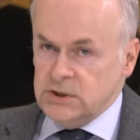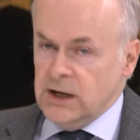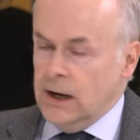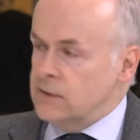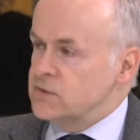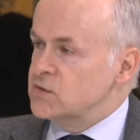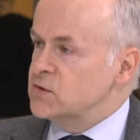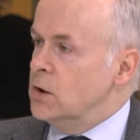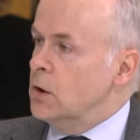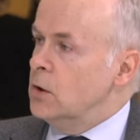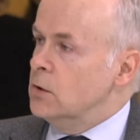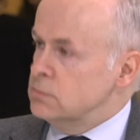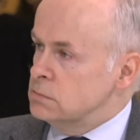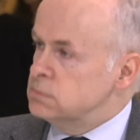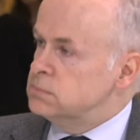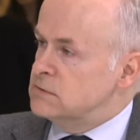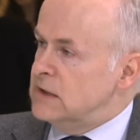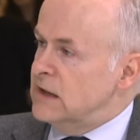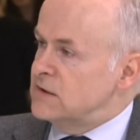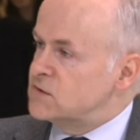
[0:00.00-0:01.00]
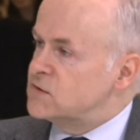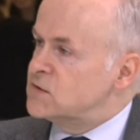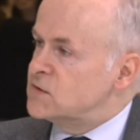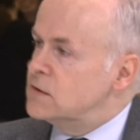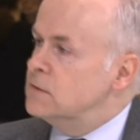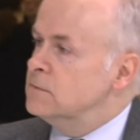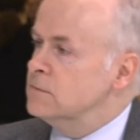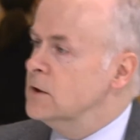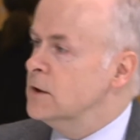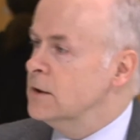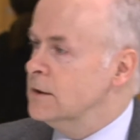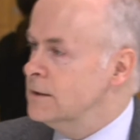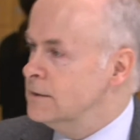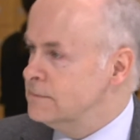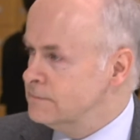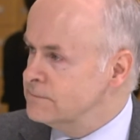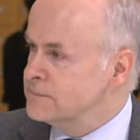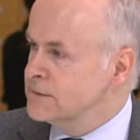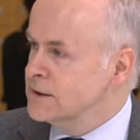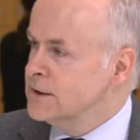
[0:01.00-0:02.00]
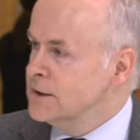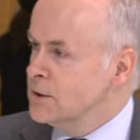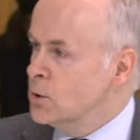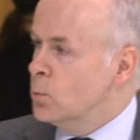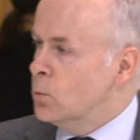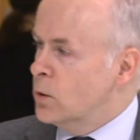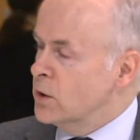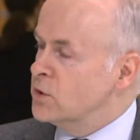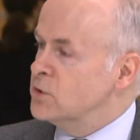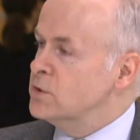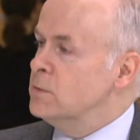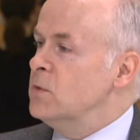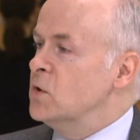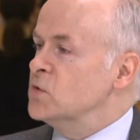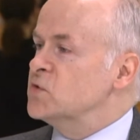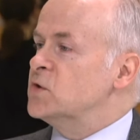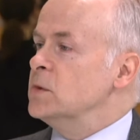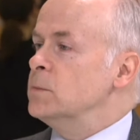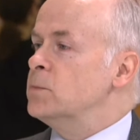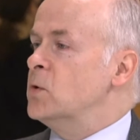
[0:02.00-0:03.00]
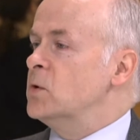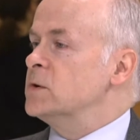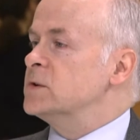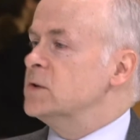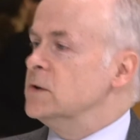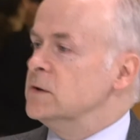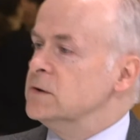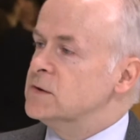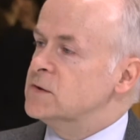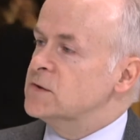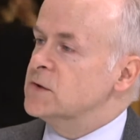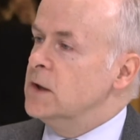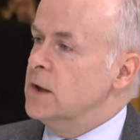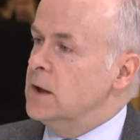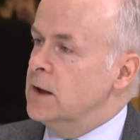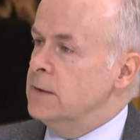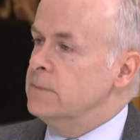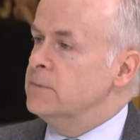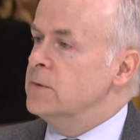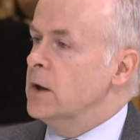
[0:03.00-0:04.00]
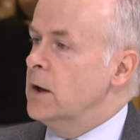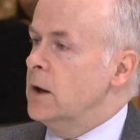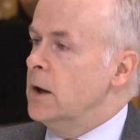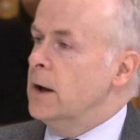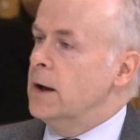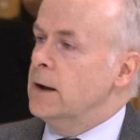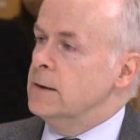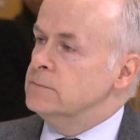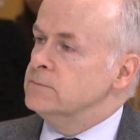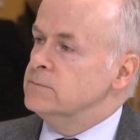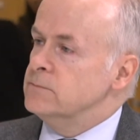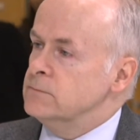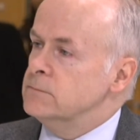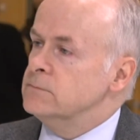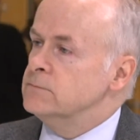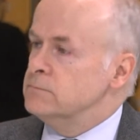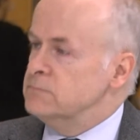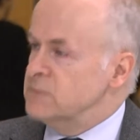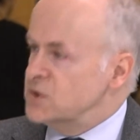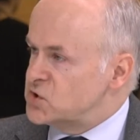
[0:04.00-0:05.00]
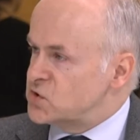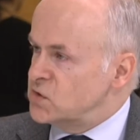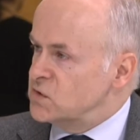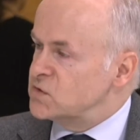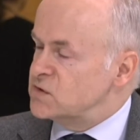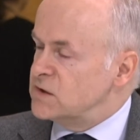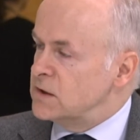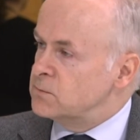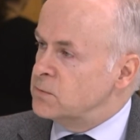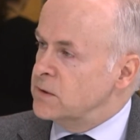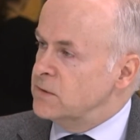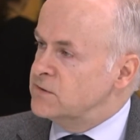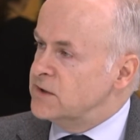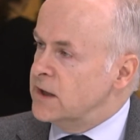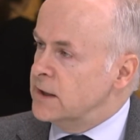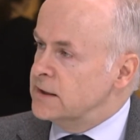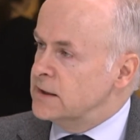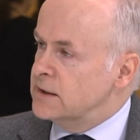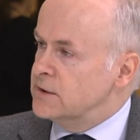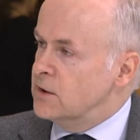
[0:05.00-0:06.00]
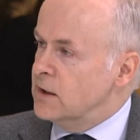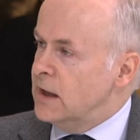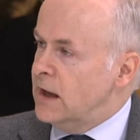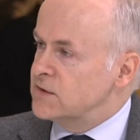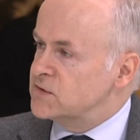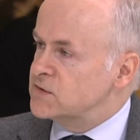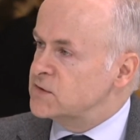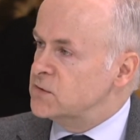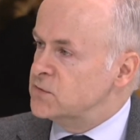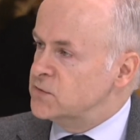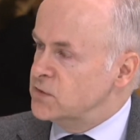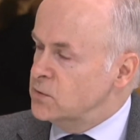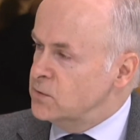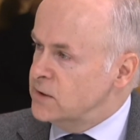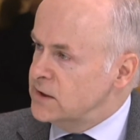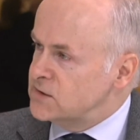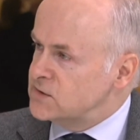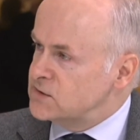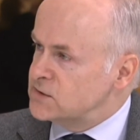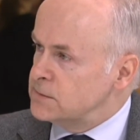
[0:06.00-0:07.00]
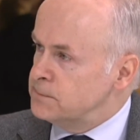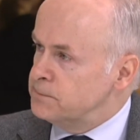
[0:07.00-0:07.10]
So that's one of the most important missions that we've done in the last few weeks.